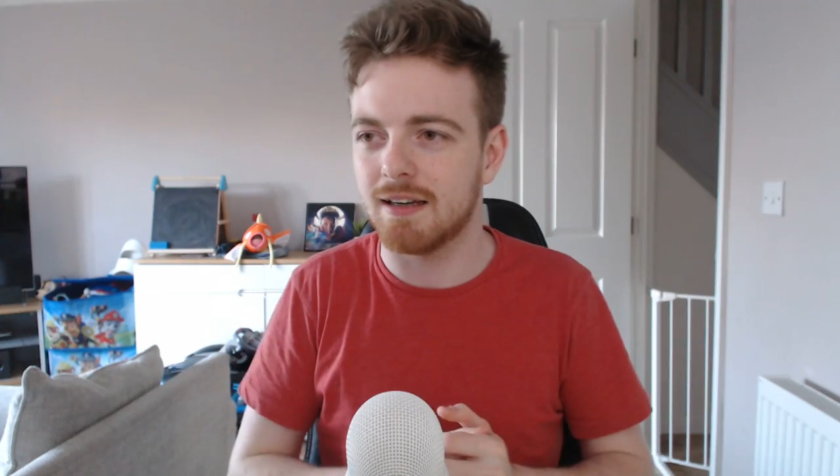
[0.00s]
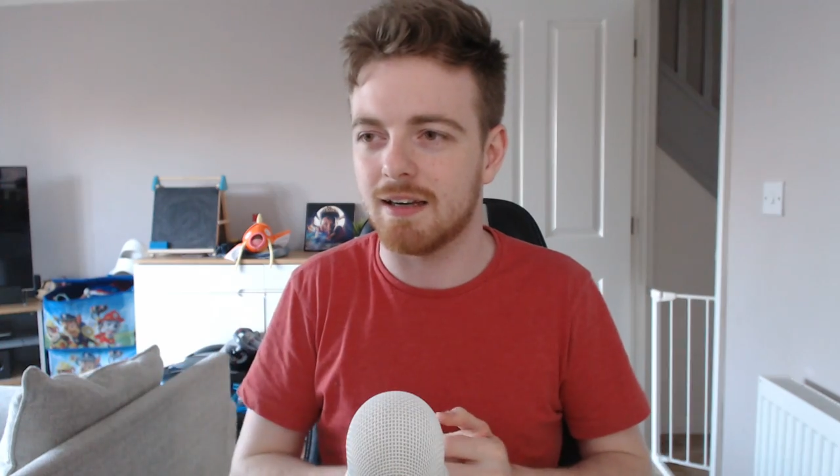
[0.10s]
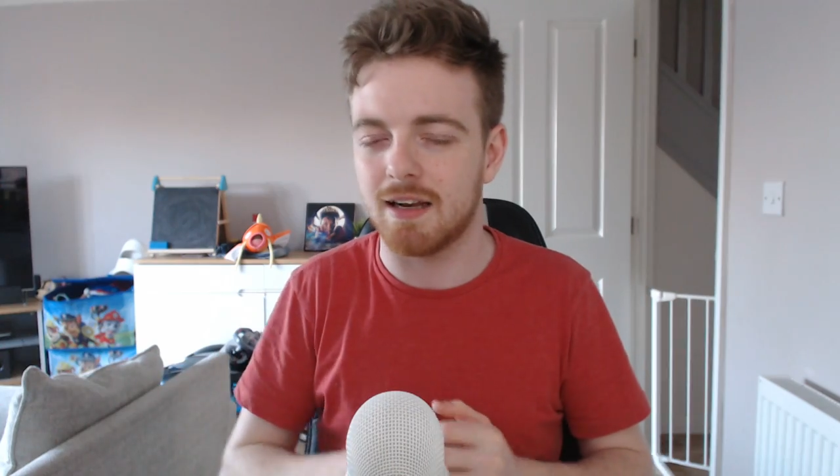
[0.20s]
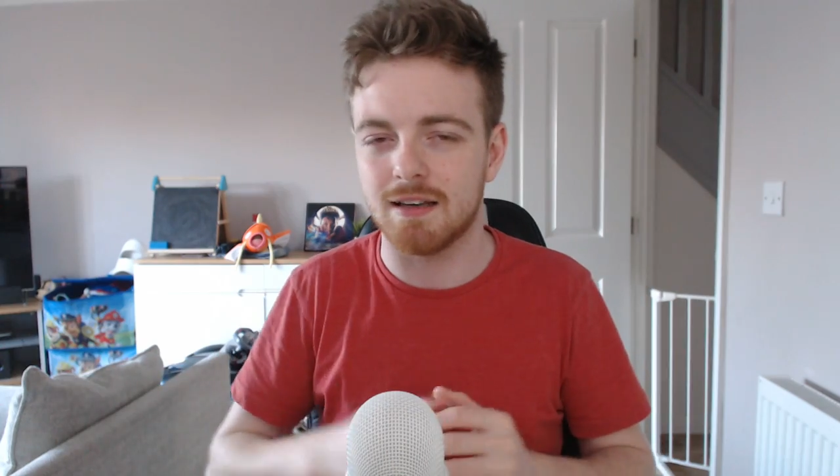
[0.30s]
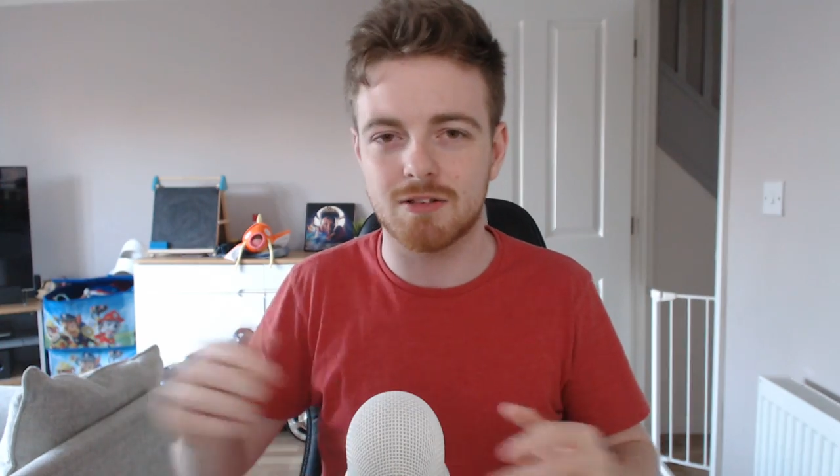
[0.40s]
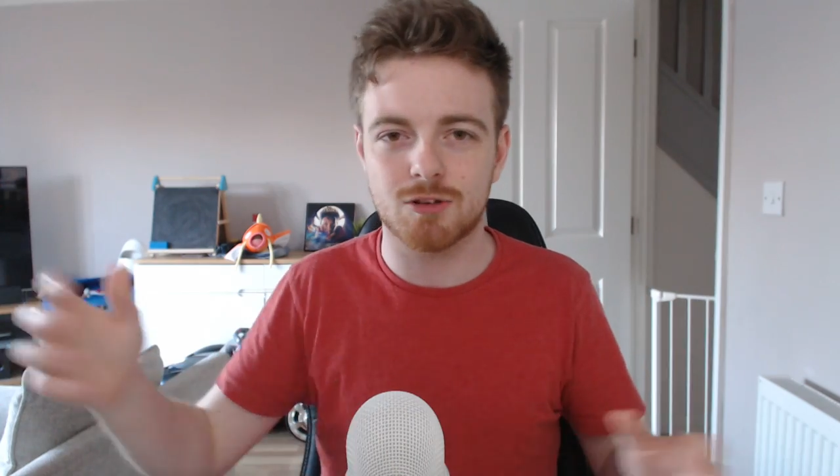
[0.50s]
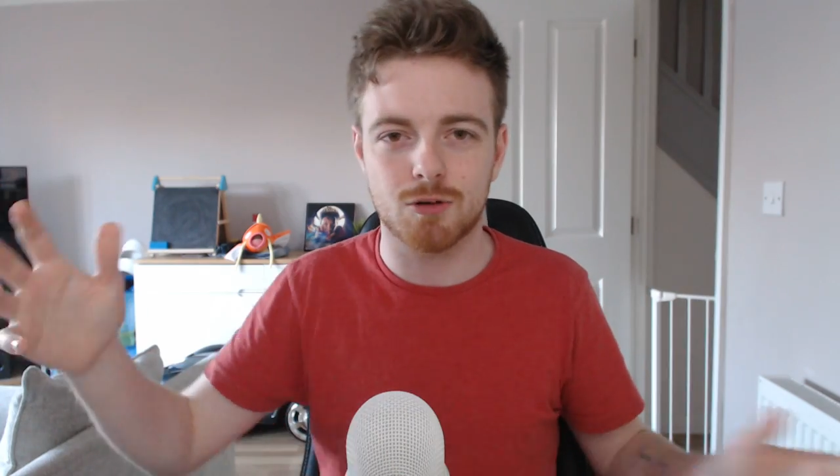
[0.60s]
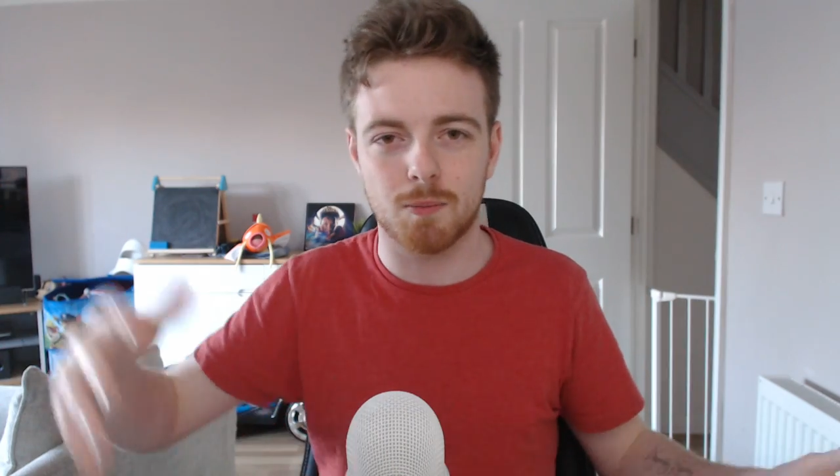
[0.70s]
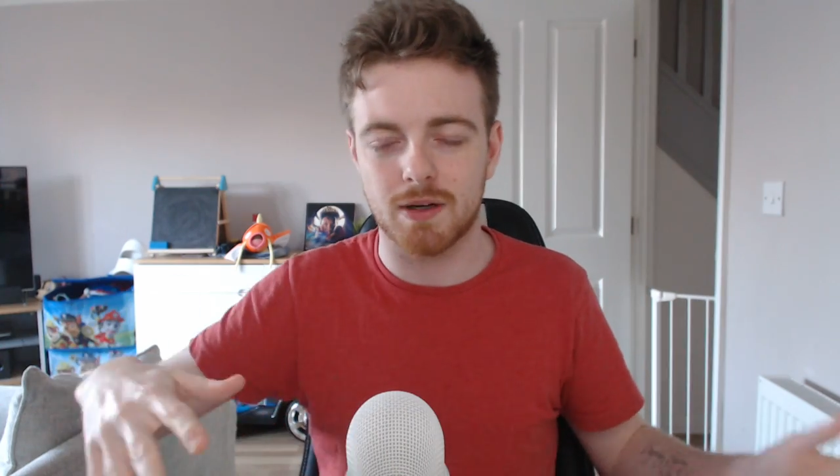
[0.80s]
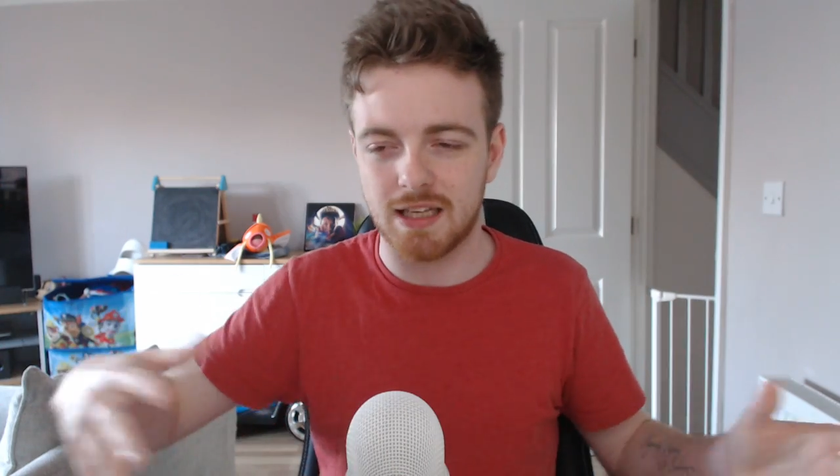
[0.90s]
and then
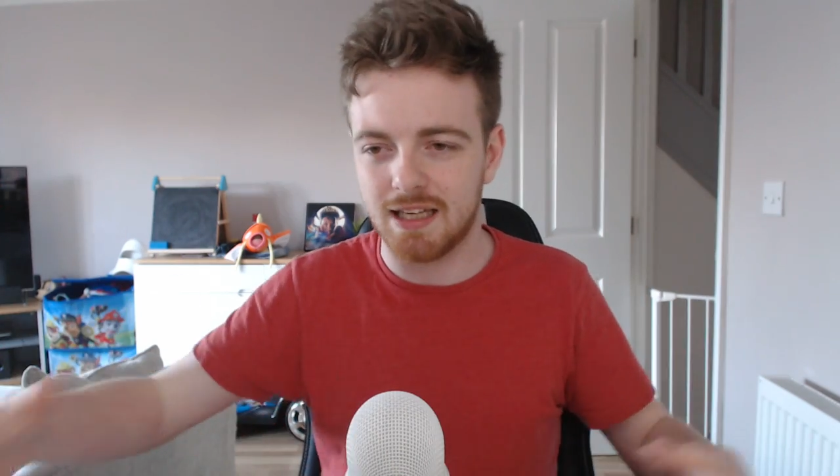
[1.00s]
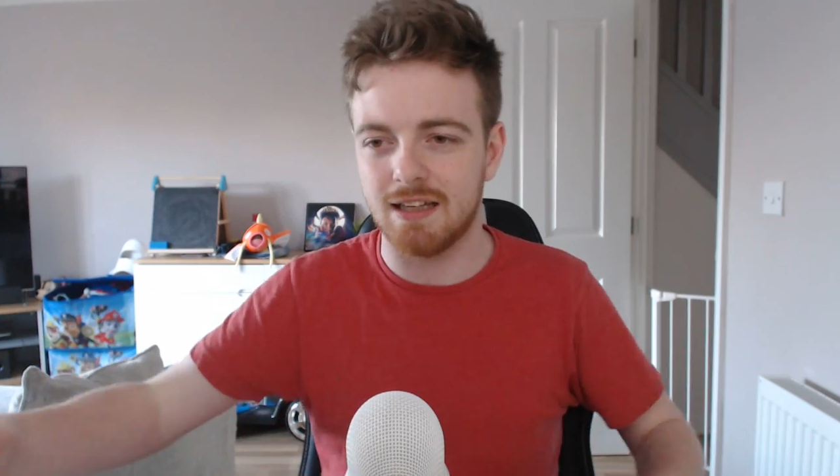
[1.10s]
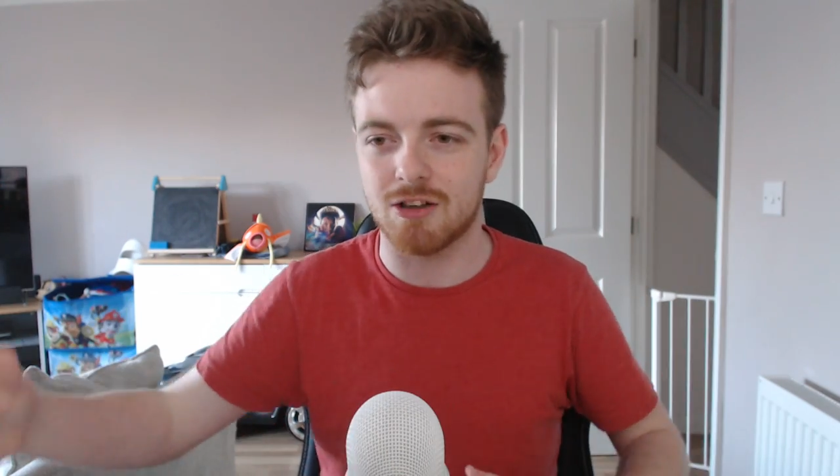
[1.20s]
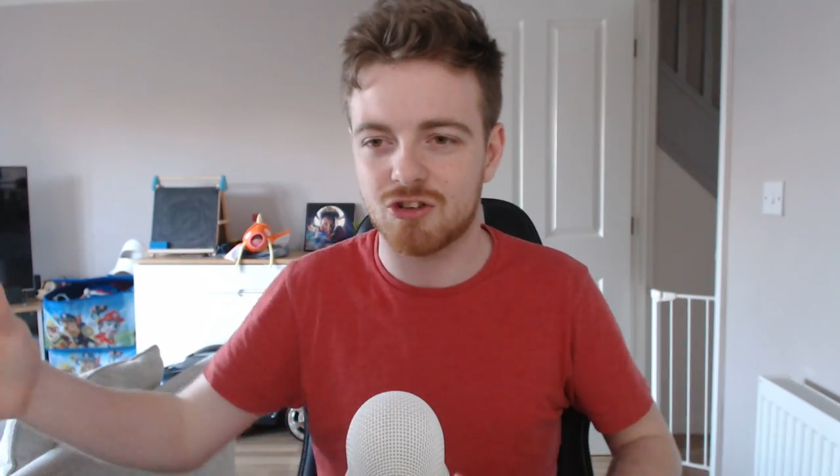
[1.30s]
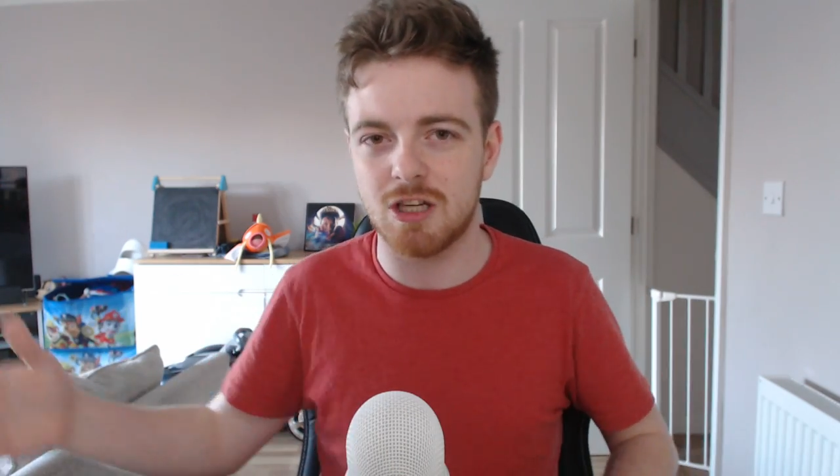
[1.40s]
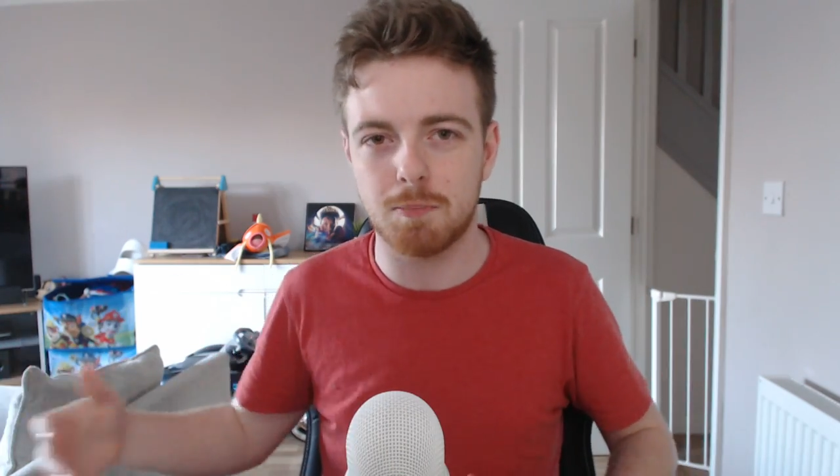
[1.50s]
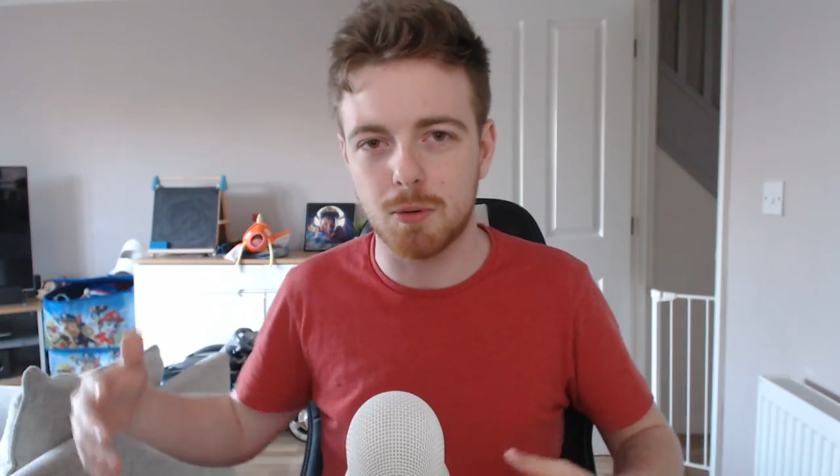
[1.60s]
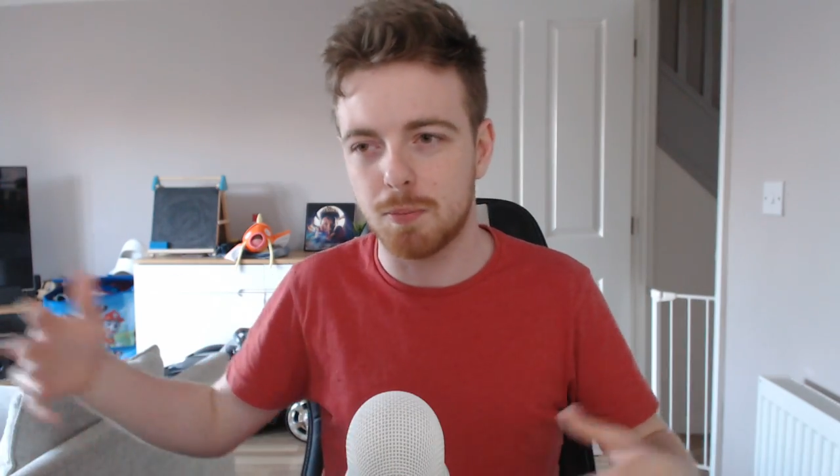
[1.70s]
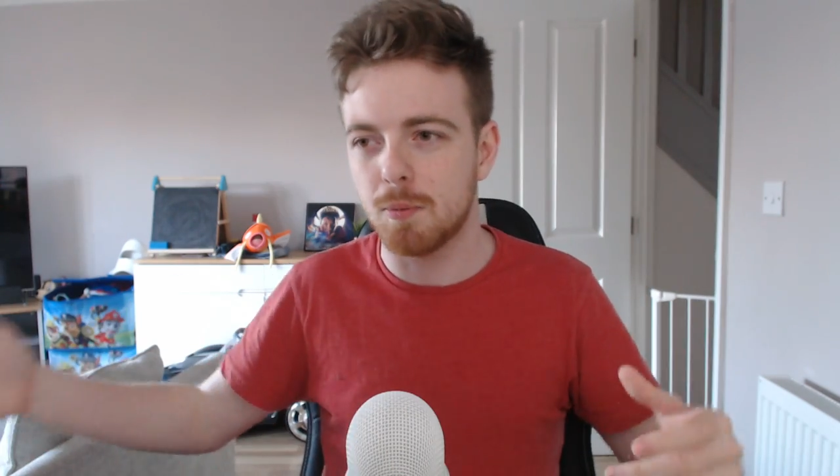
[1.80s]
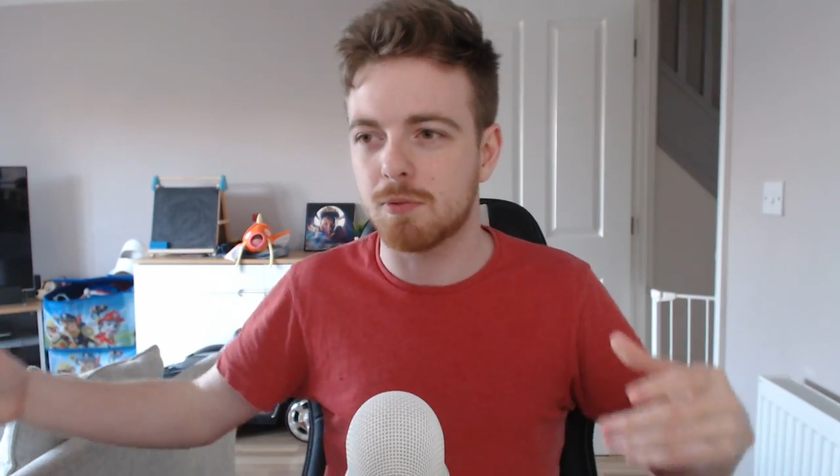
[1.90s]
someone eating the sheep
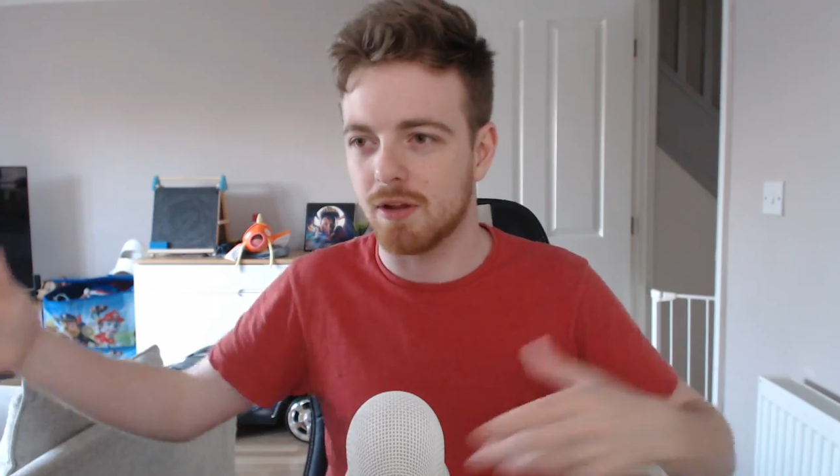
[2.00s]
who pooped